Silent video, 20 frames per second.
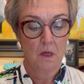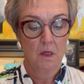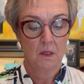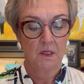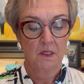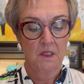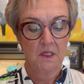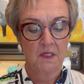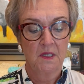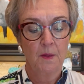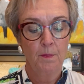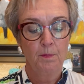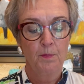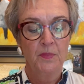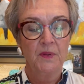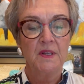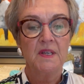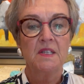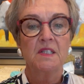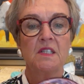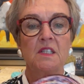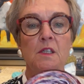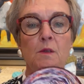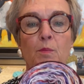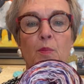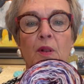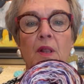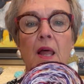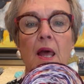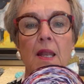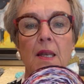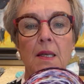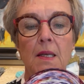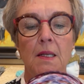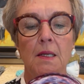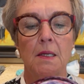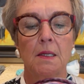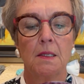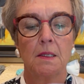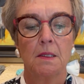Simply
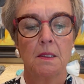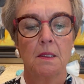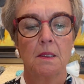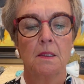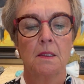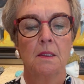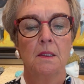Splendid,